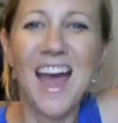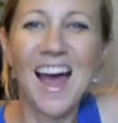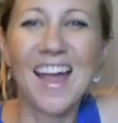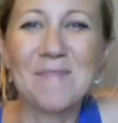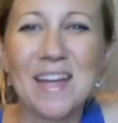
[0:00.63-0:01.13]

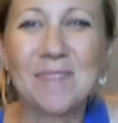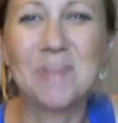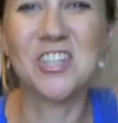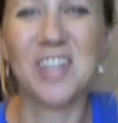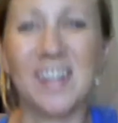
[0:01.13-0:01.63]
Hi, my name
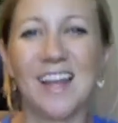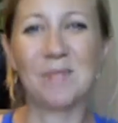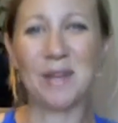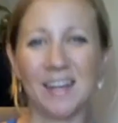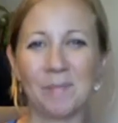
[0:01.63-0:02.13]
is Shannon.
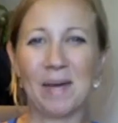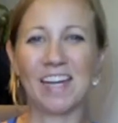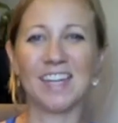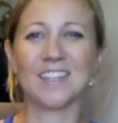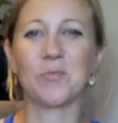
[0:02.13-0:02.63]
I'm an
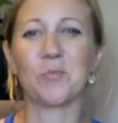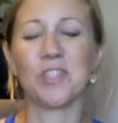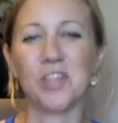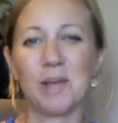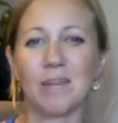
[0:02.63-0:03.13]
independent consultant with
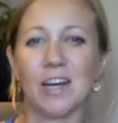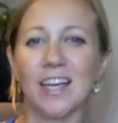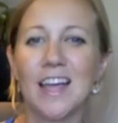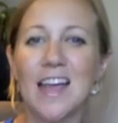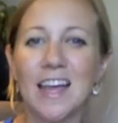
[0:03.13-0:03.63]

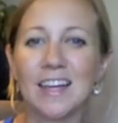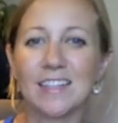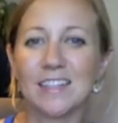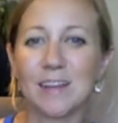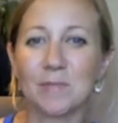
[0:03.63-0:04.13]
Jamberry,
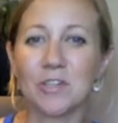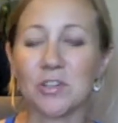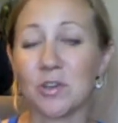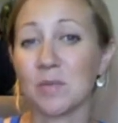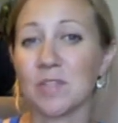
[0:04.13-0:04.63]
and today I'm going to
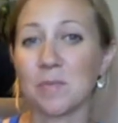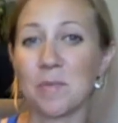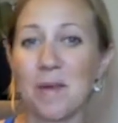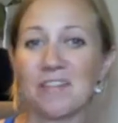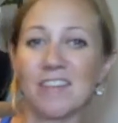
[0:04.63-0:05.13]
show you some of
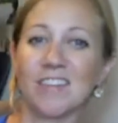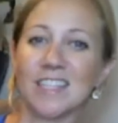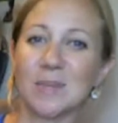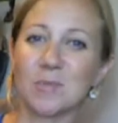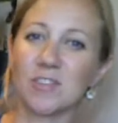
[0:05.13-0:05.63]
my favorite
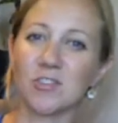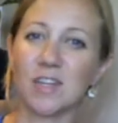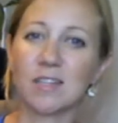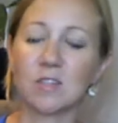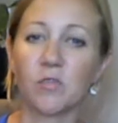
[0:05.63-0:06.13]
tips and
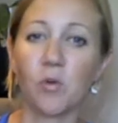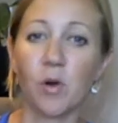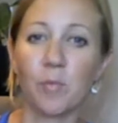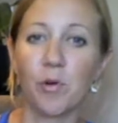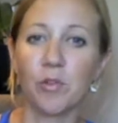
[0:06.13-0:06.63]
tricks
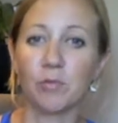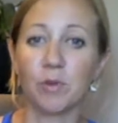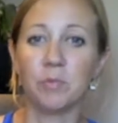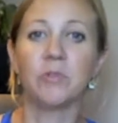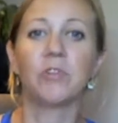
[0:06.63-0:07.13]
for both
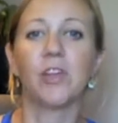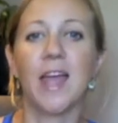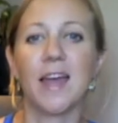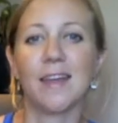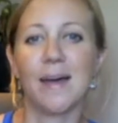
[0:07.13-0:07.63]
removal
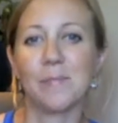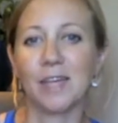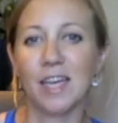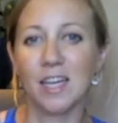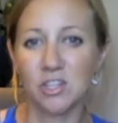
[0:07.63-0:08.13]
and
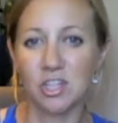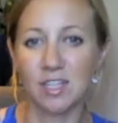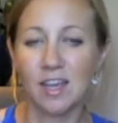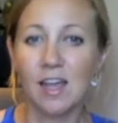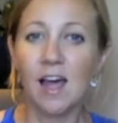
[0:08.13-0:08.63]
application.
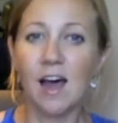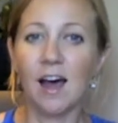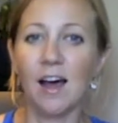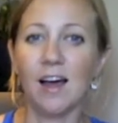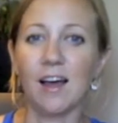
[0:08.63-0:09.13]

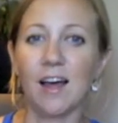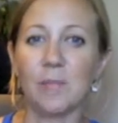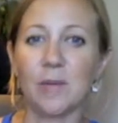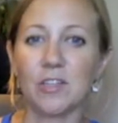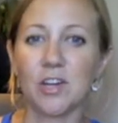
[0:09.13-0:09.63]

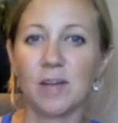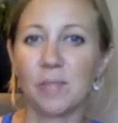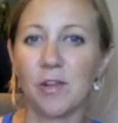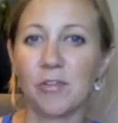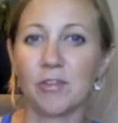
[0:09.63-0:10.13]
I'm going to try to
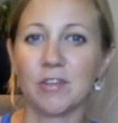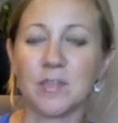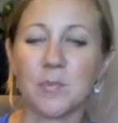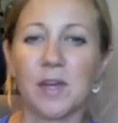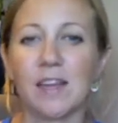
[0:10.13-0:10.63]
blow through
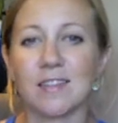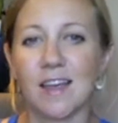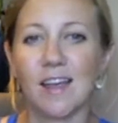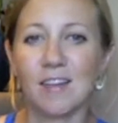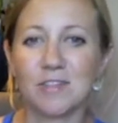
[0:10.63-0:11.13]
this because I
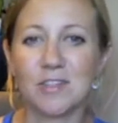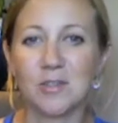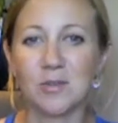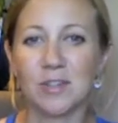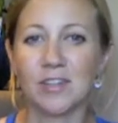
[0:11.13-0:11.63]
have
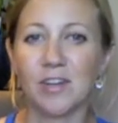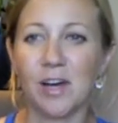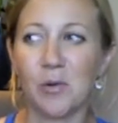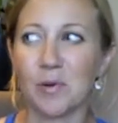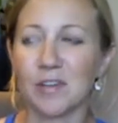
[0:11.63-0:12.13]
two little
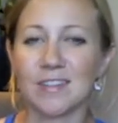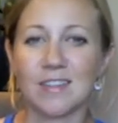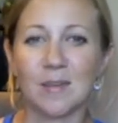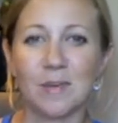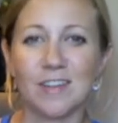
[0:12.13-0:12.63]
helpers
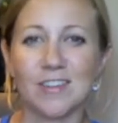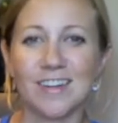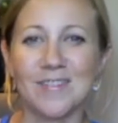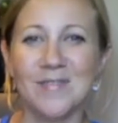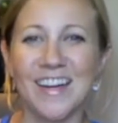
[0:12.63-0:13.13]
that might try
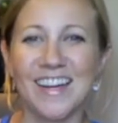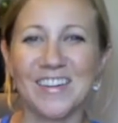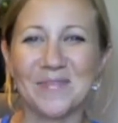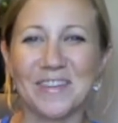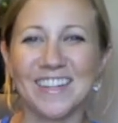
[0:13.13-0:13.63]
to make an
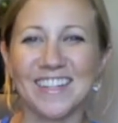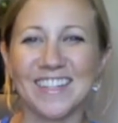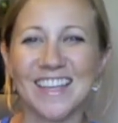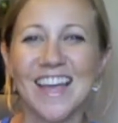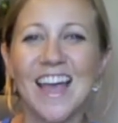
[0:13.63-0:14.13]

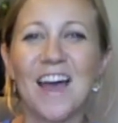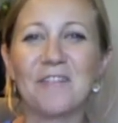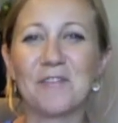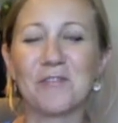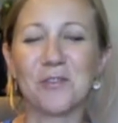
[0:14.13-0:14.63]
appearance. I
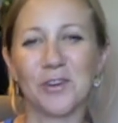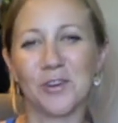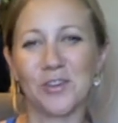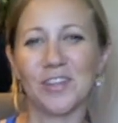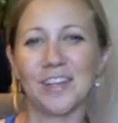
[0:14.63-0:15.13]
have a
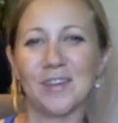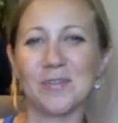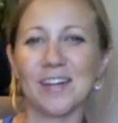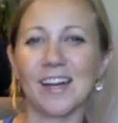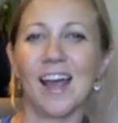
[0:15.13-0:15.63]
4-year-old and a
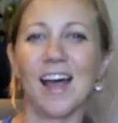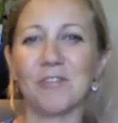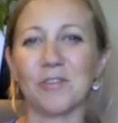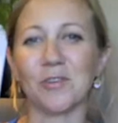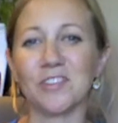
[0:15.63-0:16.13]

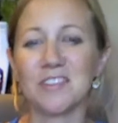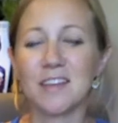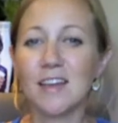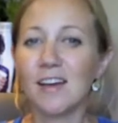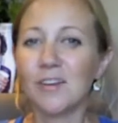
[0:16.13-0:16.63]
1.5-year-old,
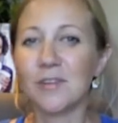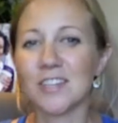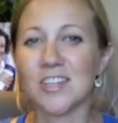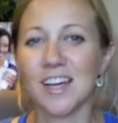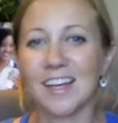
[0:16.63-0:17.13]

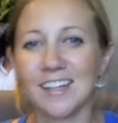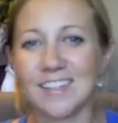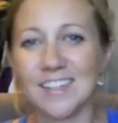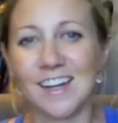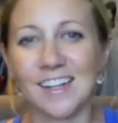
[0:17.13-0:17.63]
which
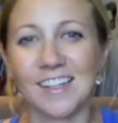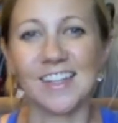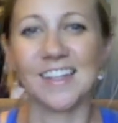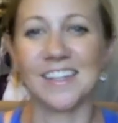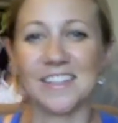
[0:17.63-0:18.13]

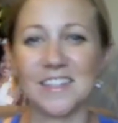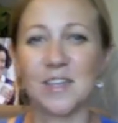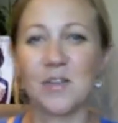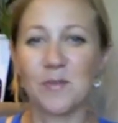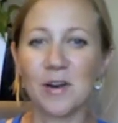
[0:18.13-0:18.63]
incidentally
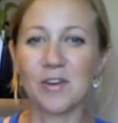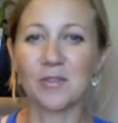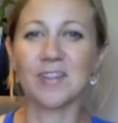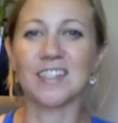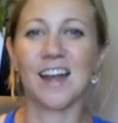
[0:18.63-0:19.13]
is part of
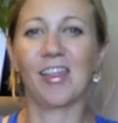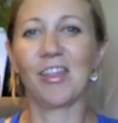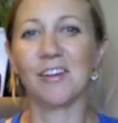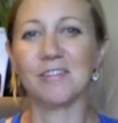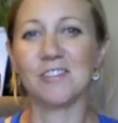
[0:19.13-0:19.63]
the reason I
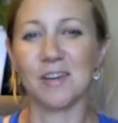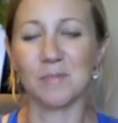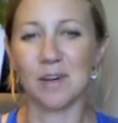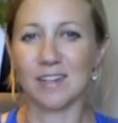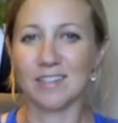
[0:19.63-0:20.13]
love
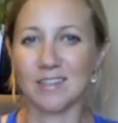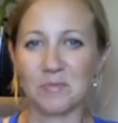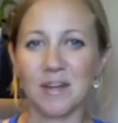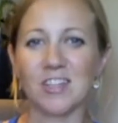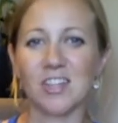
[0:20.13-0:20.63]
Jamberry so
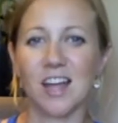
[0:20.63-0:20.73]
much.